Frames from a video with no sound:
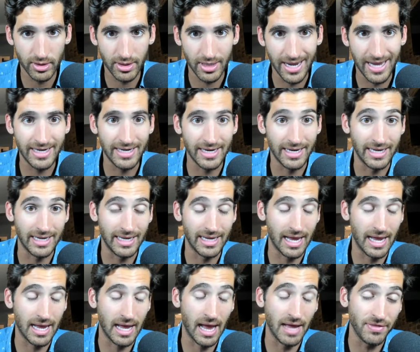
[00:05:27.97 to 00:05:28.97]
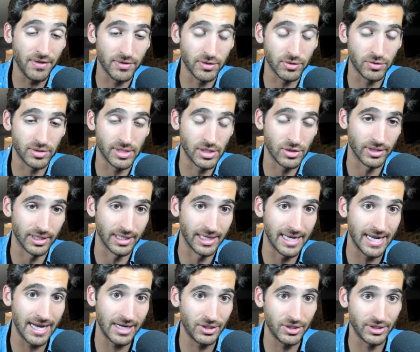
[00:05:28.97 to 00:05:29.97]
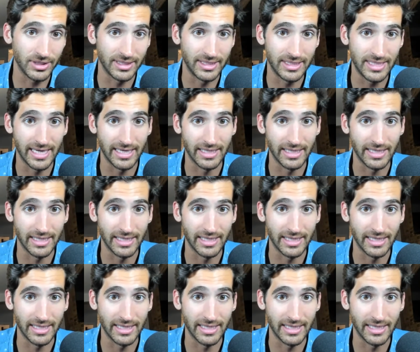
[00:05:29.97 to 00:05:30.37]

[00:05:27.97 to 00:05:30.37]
And I thought this was interesting. He actually said